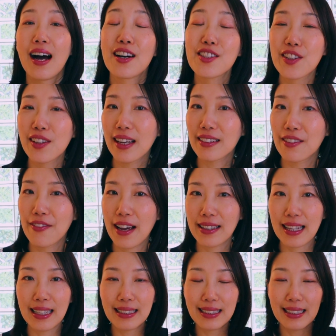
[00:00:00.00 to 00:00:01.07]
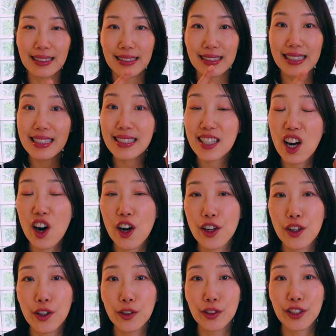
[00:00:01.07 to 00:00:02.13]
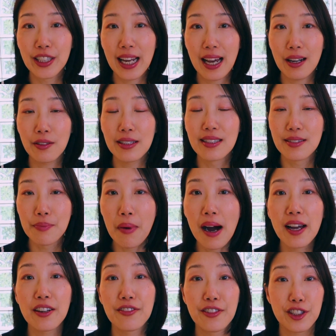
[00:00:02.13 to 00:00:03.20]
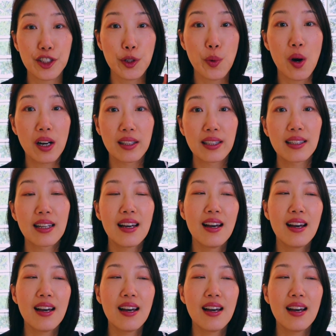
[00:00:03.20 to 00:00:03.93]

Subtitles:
I also like the fact that this card holder now is my official wallet.